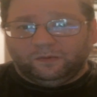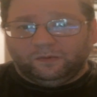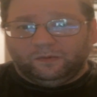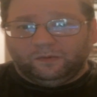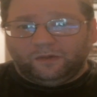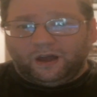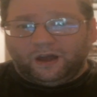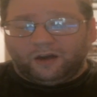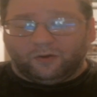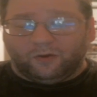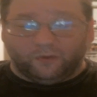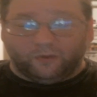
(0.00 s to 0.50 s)

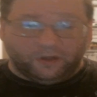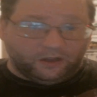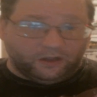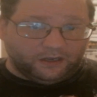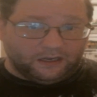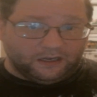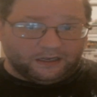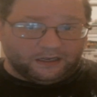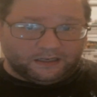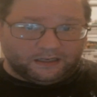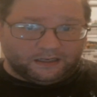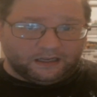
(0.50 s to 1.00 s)
I don't really
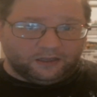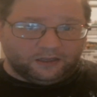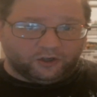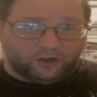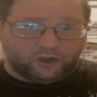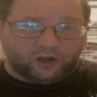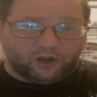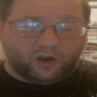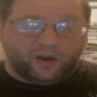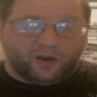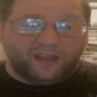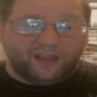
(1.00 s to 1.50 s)
need to see the
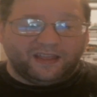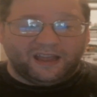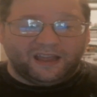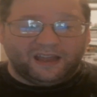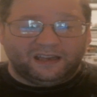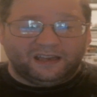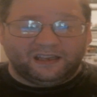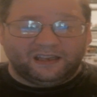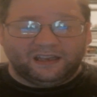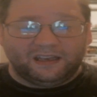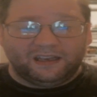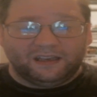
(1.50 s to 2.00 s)
show. And
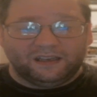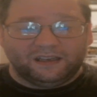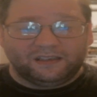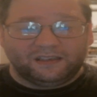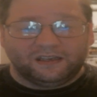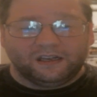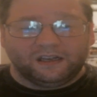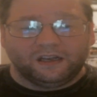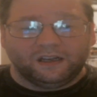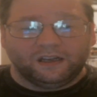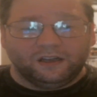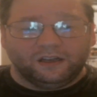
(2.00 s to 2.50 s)
that
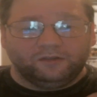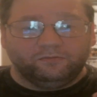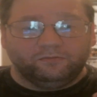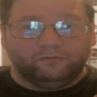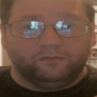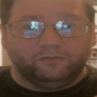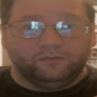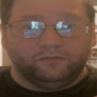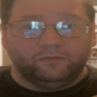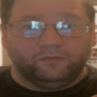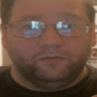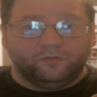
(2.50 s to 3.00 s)
is
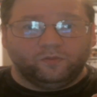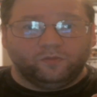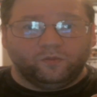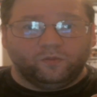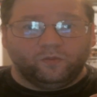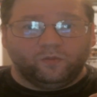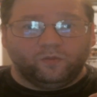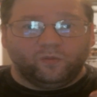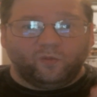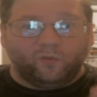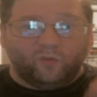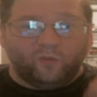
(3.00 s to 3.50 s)

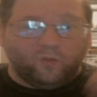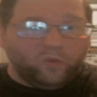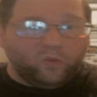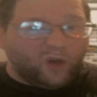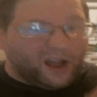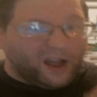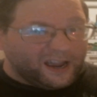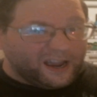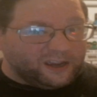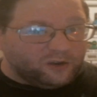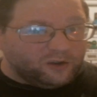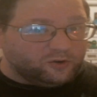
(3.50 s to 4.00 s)

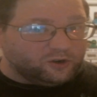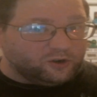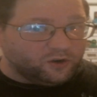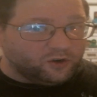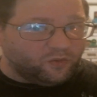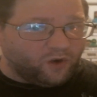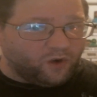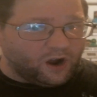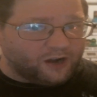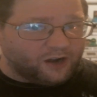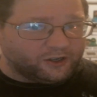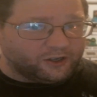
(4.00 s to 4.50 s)
why you should
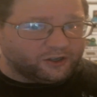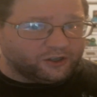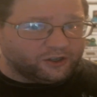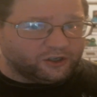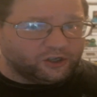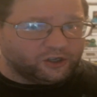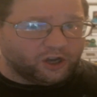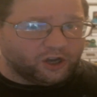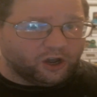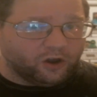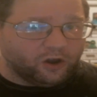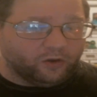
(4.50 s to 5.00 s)
watch the
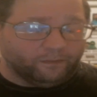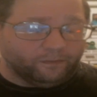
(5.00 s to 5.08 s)
show.